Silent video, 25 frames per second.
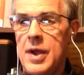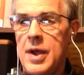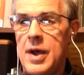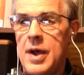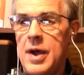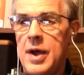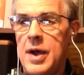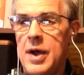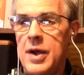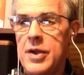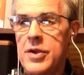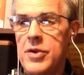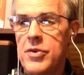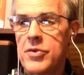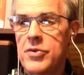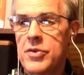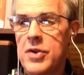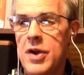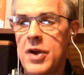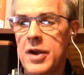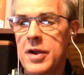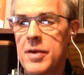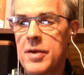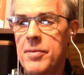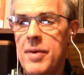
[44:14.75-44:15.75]
You
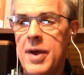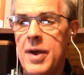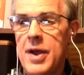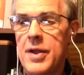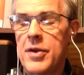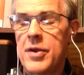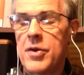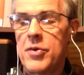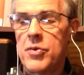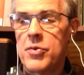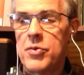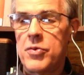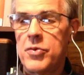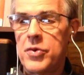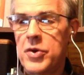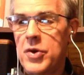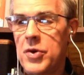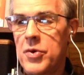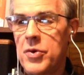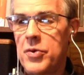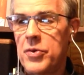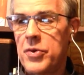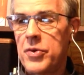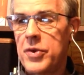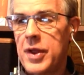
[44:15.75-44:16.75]
talk about,
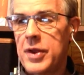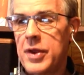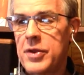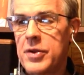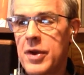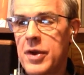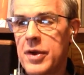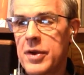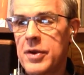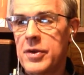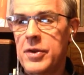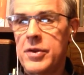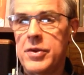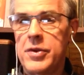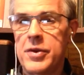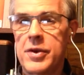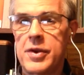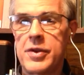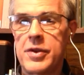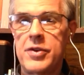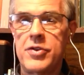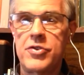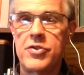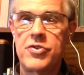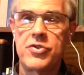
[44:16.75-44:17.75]
they look
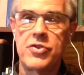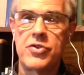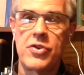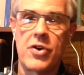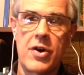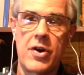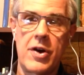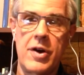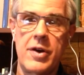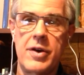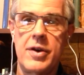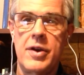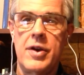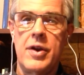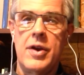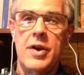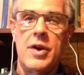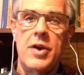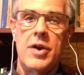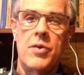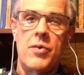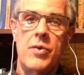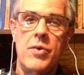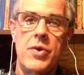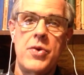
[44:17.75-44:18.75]
at this chart
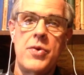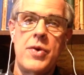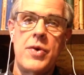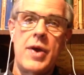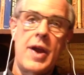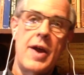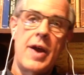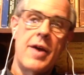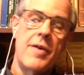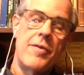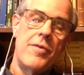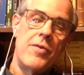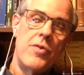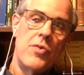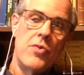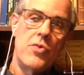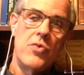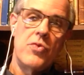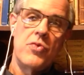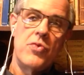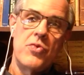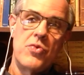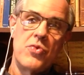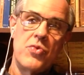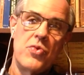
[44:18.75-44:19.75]
where you have
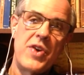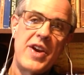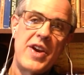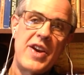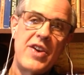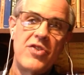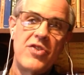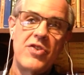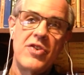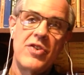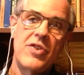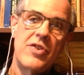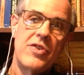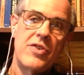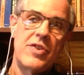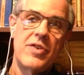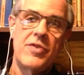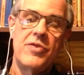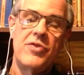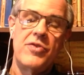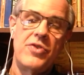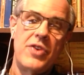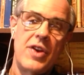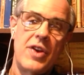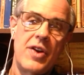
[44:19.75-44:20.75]
regions
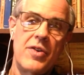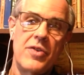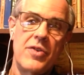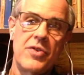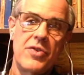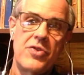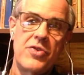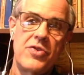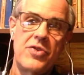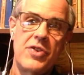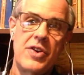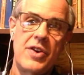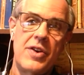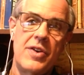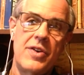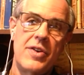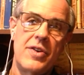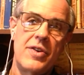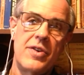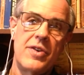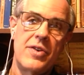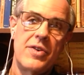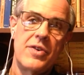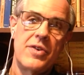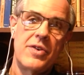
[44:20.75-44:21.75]
of general
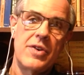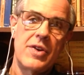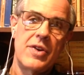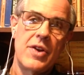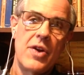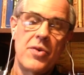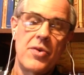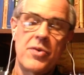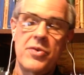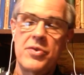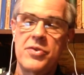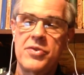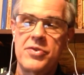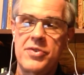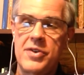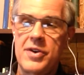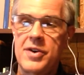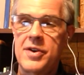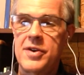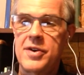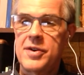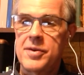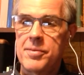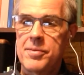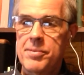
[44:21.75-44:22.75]
shear and local
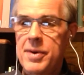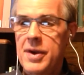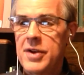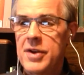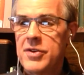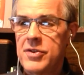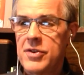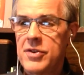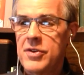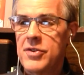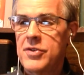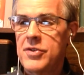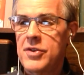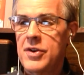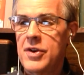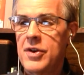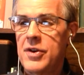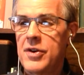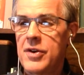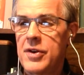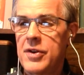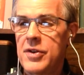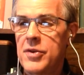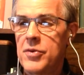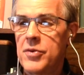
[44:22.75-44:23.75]
shear and punching
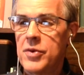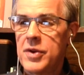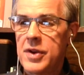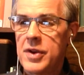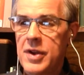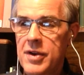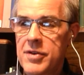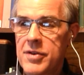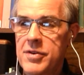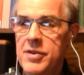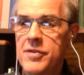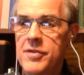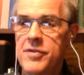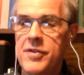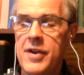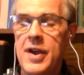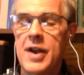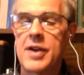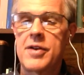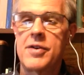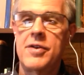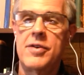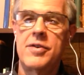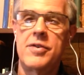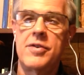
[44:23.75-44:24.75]
shear and the reduction
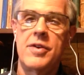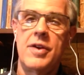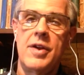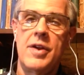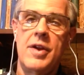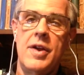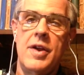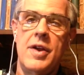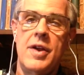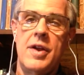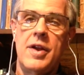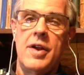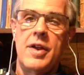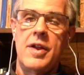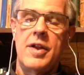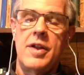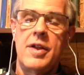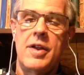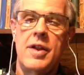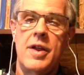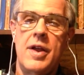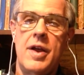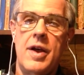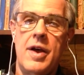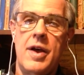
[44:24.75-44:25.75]
factors.
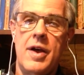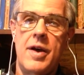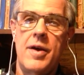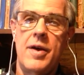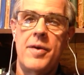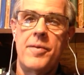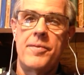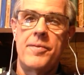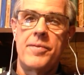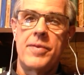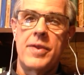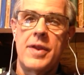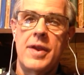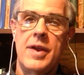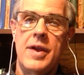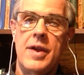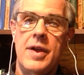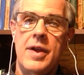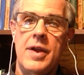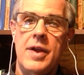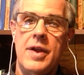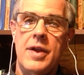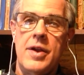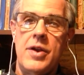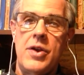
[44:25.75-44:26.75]
You
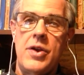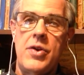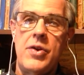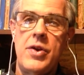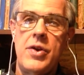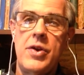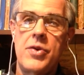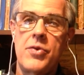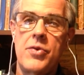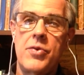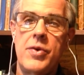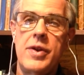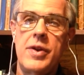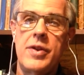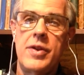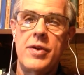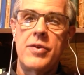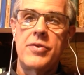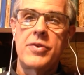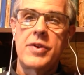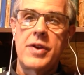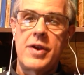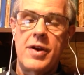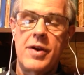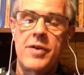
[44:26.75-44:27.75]
need to read
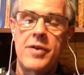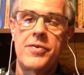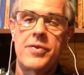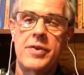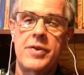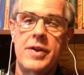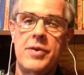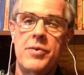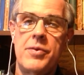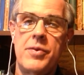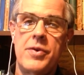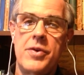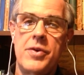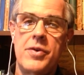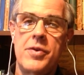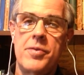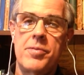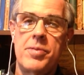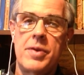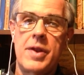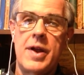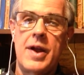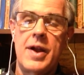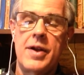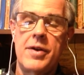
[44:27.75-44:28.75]
those carefully when you're
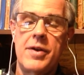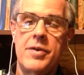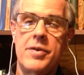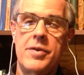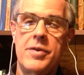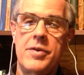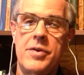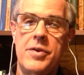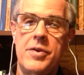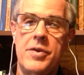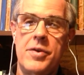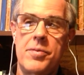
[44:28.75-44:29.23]
applying to